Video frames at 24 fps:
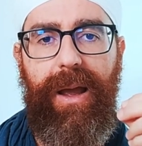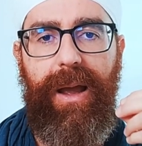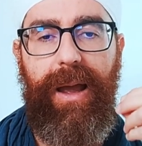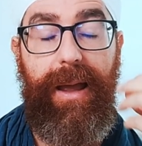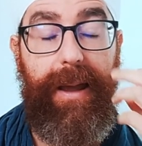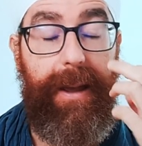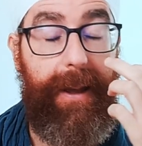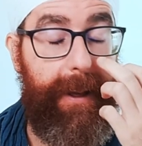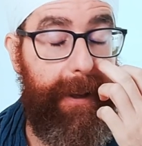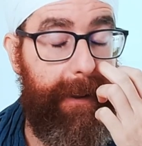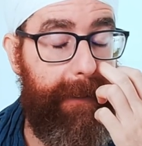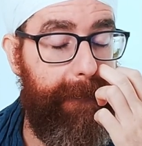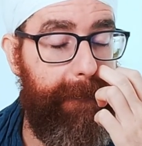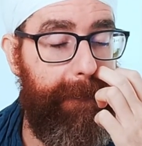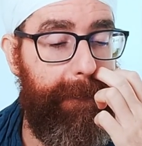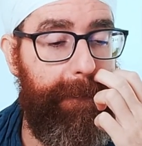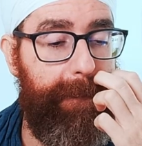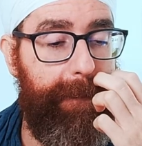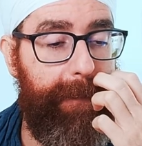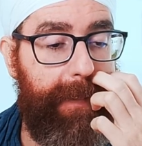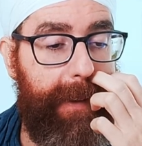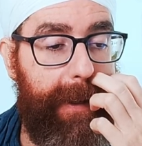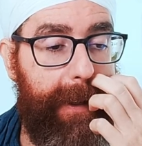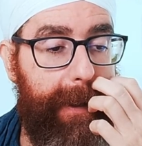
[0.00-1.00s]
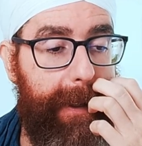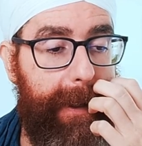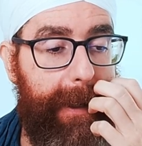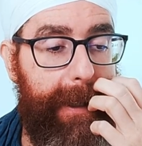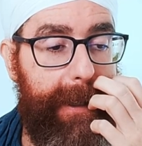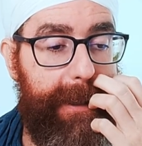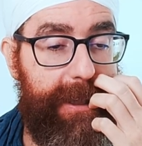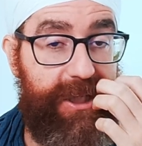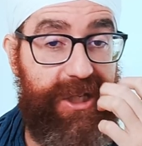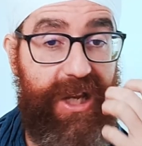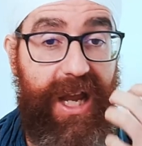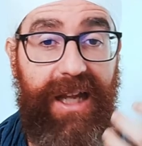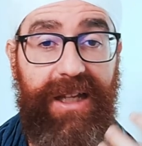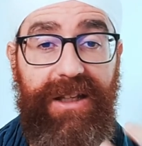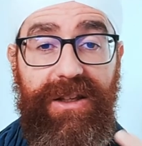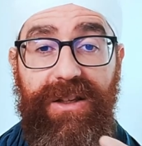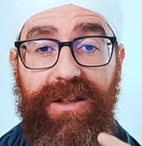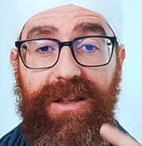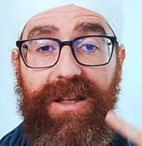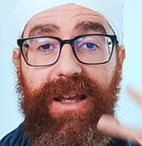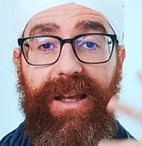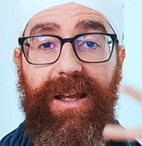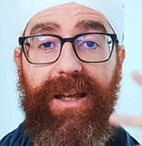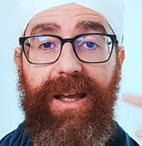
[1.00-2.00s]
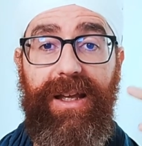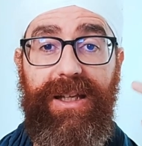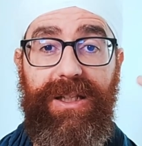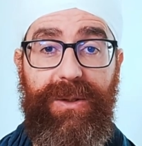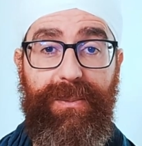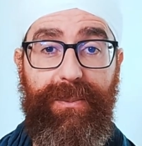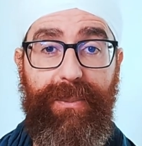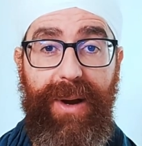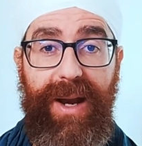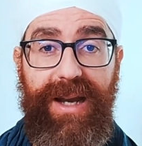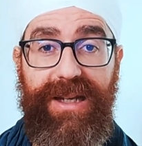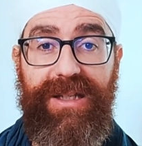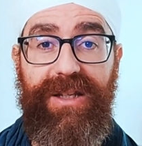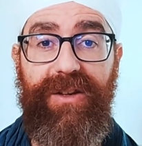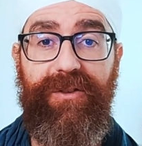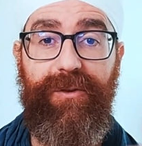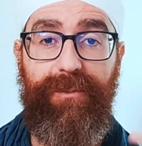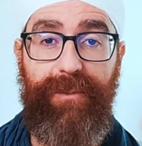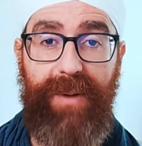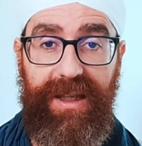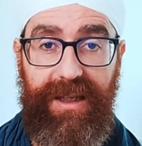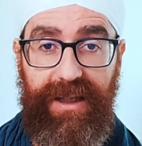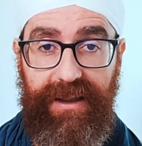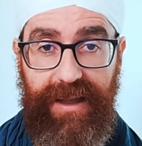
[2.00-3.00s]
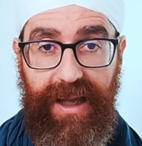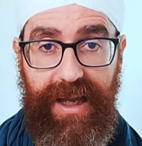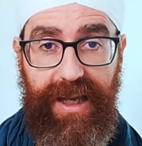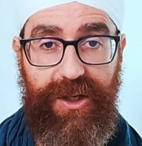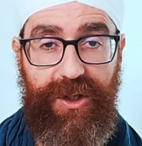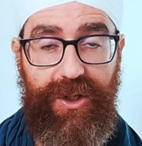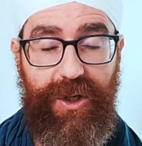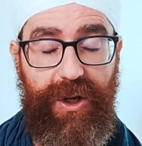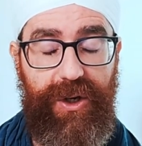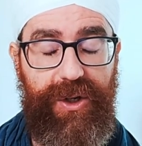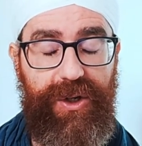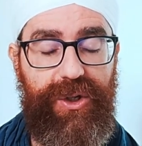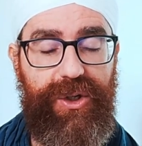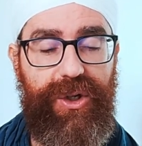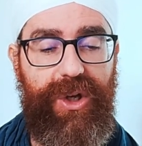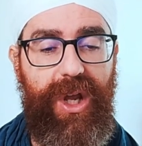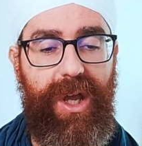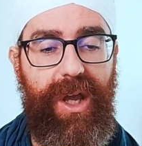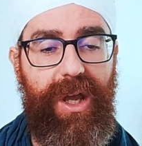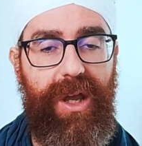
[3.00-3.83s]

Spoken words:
chanting, expressive meditations,